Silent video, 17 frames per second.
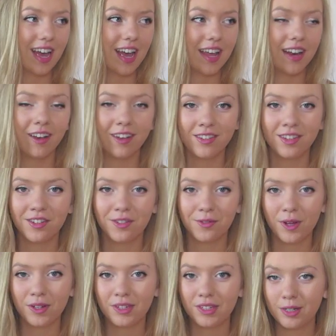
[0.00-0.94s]
And I also just
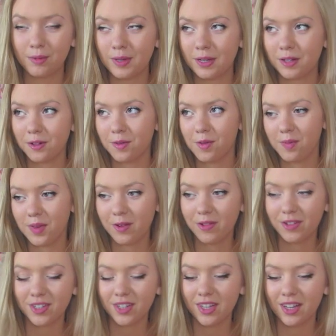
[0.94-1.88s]
watched Despicable Me,
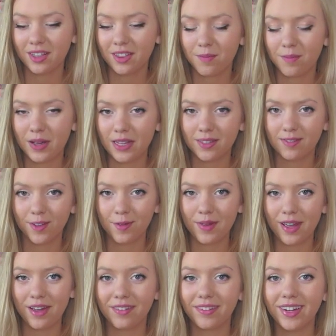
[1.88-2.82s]
which was the best
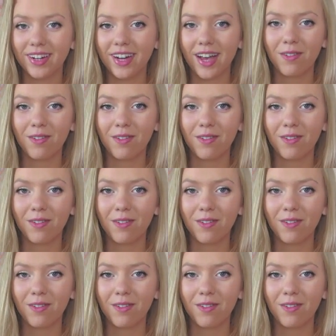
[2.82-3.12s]
film ever.